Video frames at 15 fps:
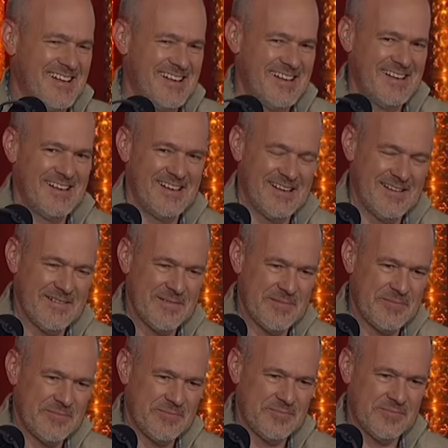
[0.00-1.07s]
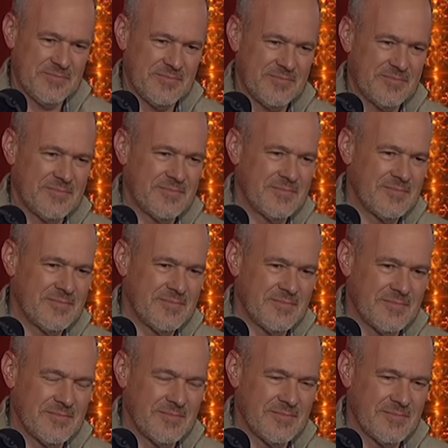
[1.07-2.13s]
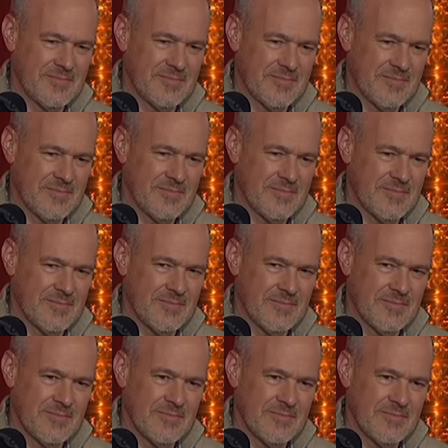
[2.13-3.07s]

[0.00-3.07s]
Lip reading: (not speaking)